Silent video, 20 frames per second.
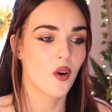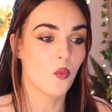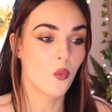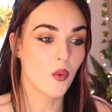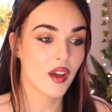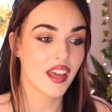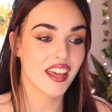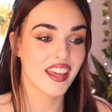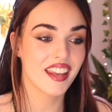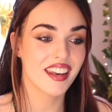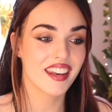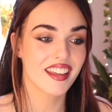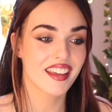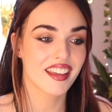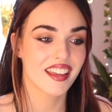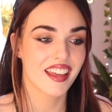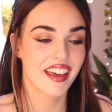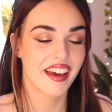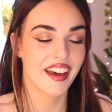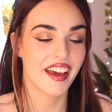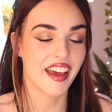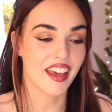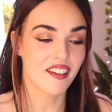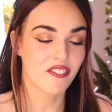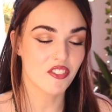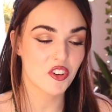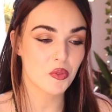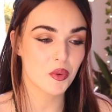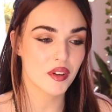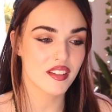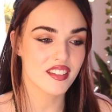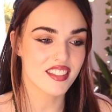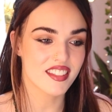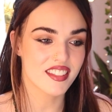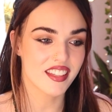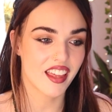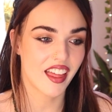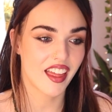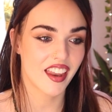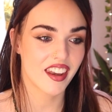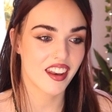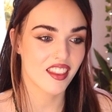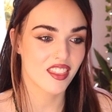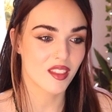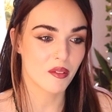when everyone said